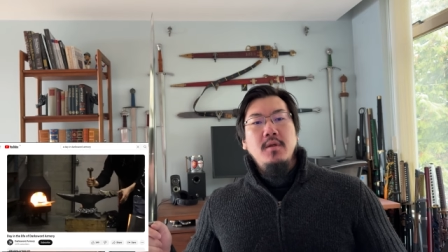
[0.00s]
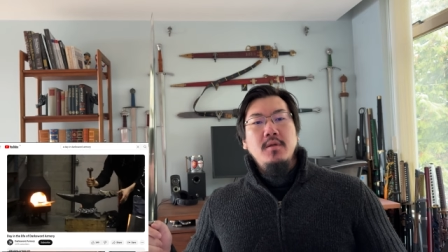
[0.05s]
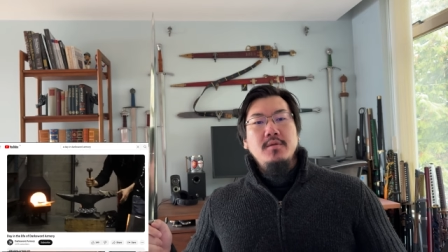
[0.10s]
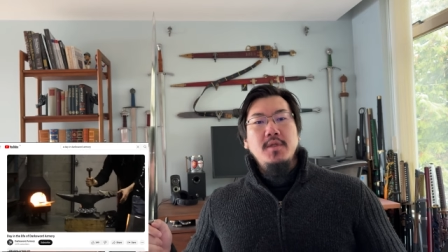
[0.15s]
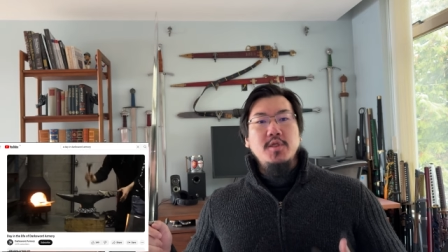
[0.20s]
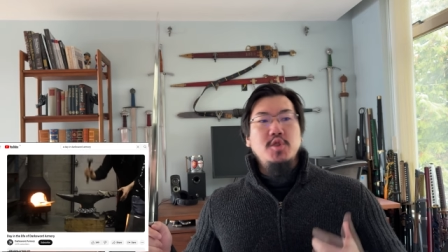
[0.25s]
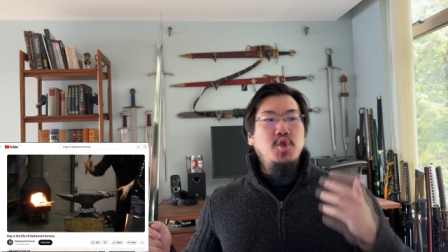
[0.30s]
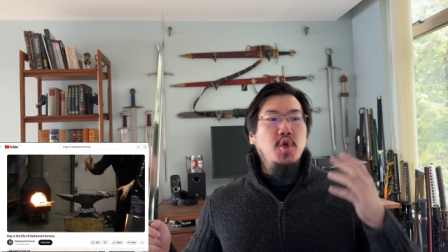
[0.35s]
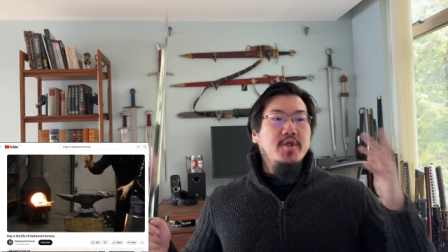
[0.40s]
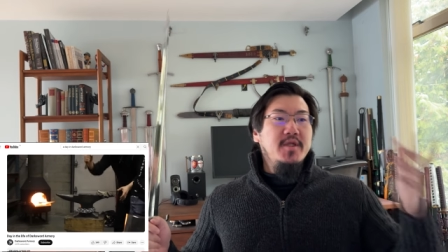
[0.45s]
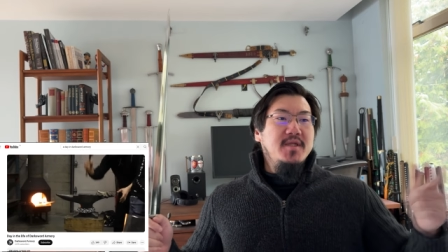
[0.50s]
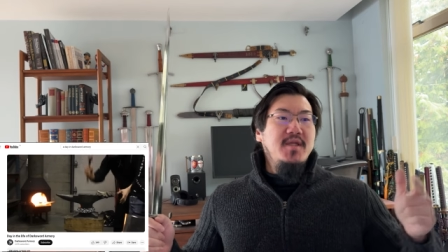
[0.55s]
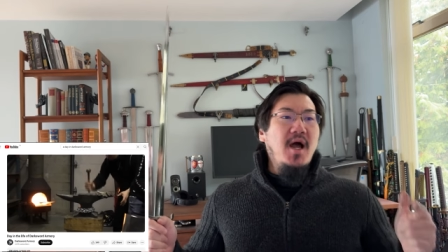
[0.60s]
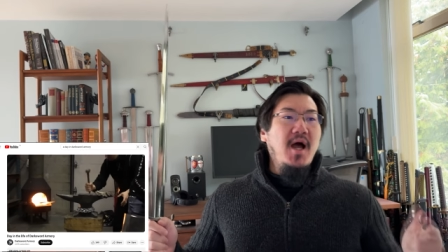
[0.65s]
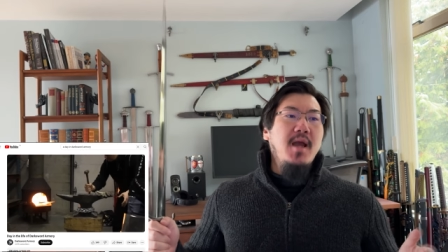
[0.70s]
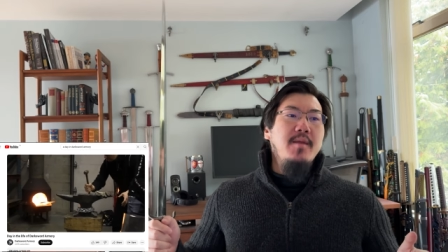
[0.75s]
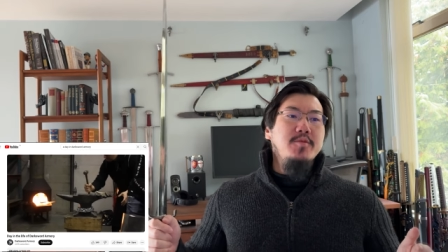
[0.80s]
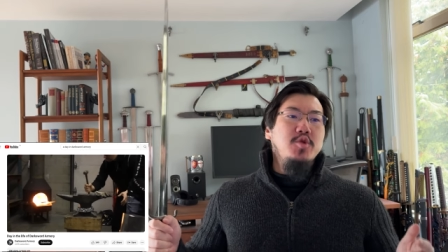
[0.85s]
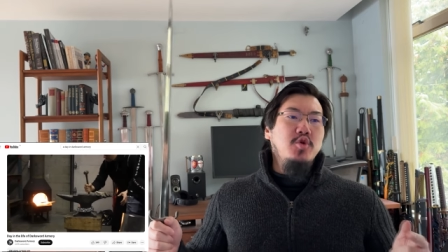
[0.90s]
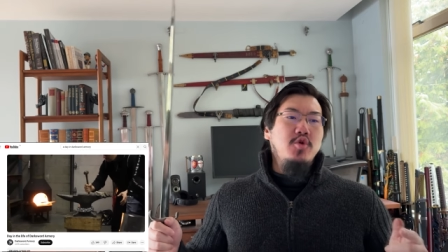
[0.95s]
they took the
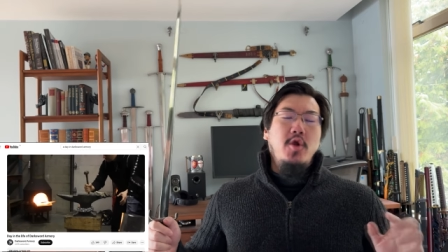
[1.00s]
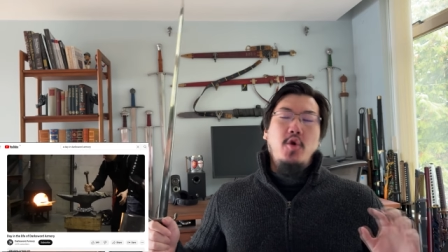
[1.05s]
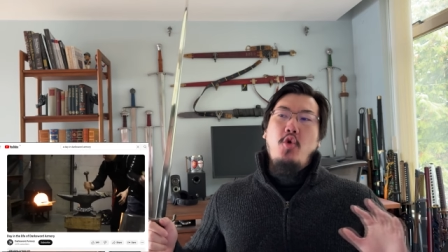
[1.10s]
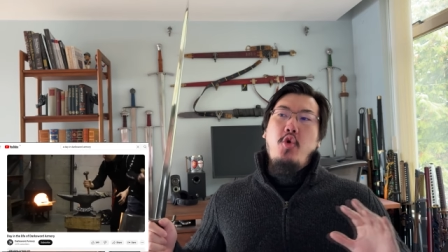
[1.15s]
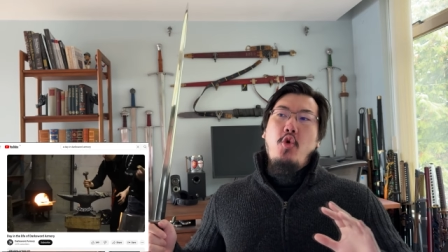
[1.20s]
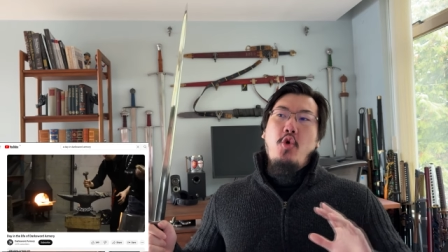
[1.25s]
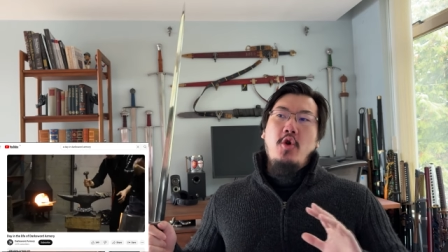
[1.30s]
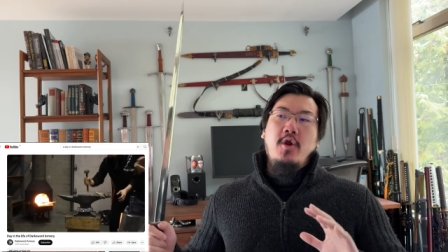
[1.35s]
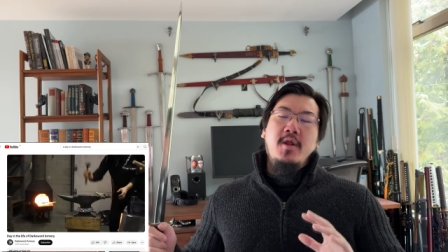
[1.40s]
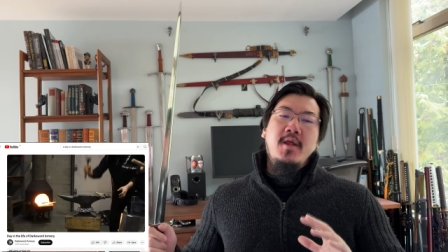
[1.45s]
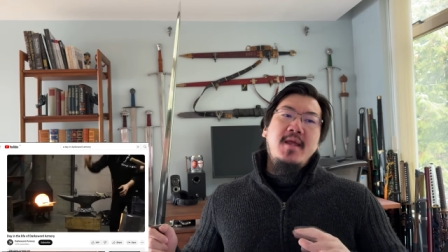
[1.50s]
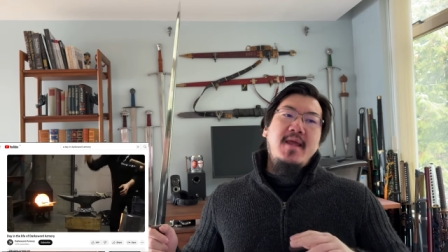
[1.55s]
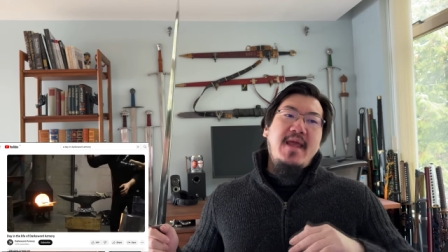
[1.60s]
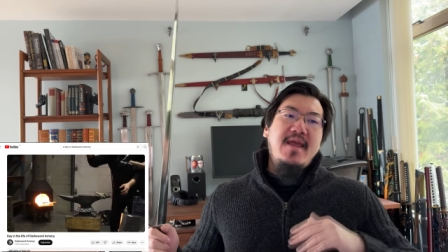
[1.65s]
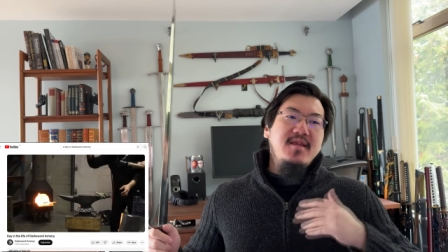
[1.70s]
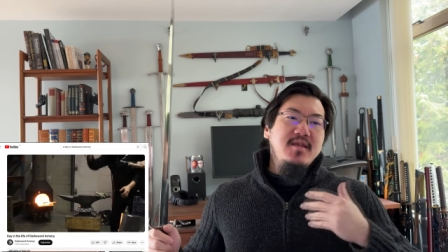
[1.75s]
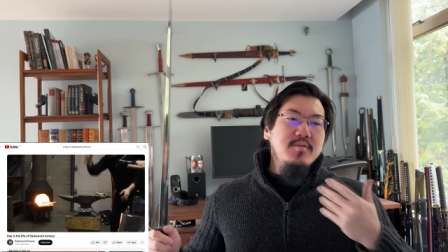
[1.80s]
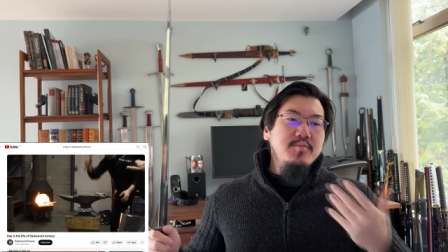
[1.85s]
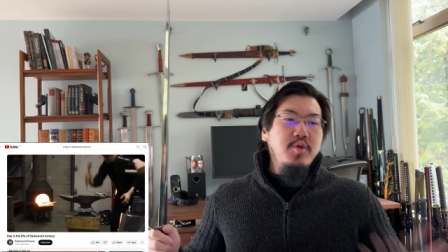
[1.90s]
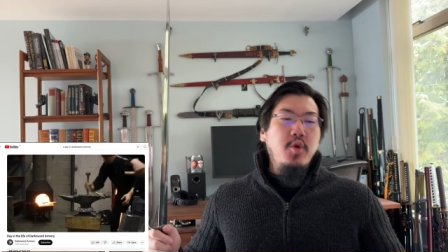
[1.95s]
time to record
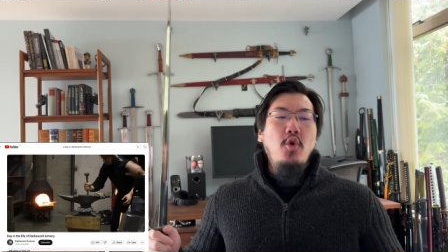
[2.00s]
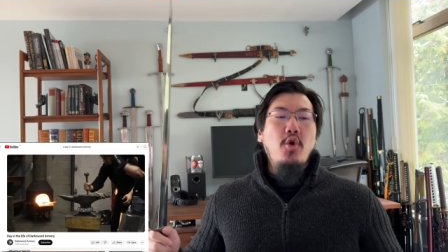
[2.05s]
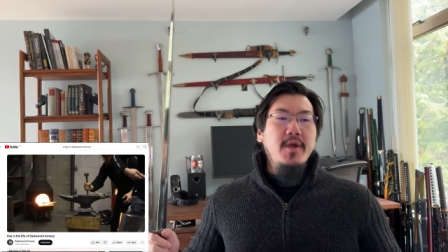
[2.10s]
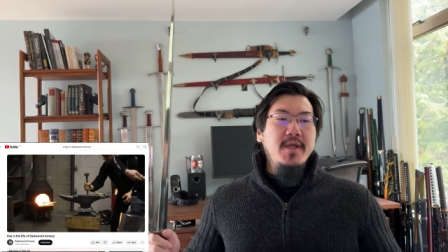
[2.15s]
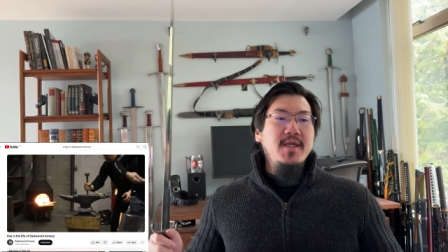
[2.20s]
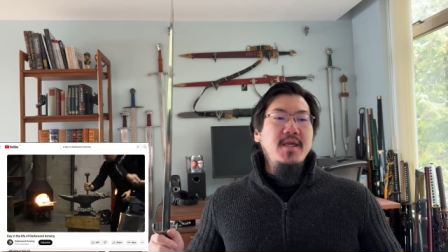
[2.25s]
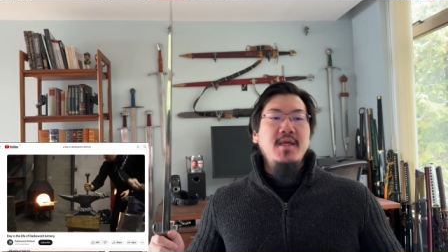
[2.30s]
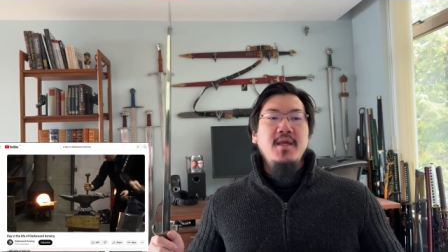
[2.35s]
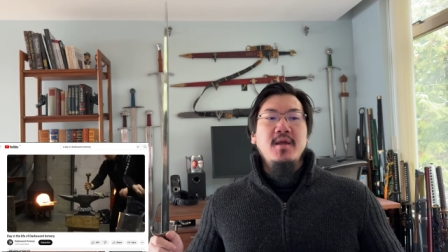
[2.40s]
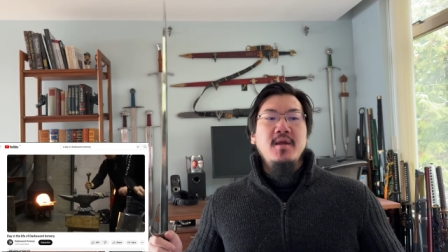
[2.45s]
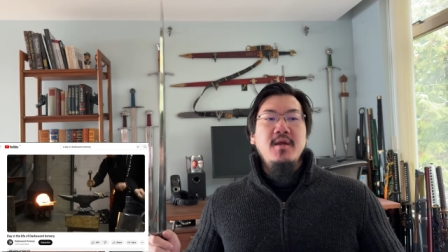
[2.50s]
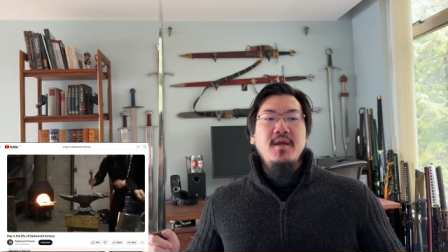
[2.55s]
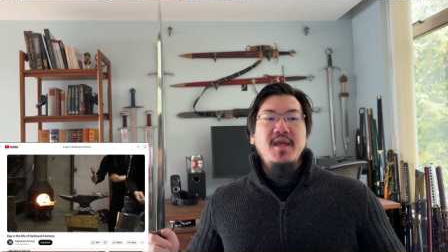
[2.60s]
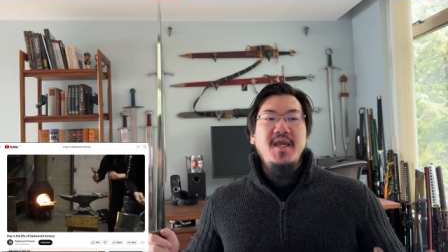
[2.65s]
an employee